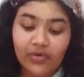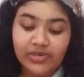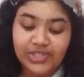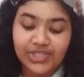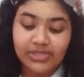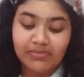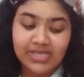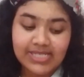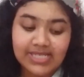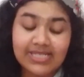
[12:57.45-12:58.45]
origin
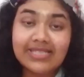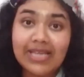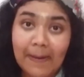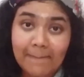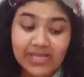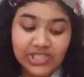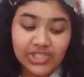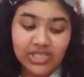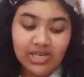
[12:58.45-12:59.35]
must establish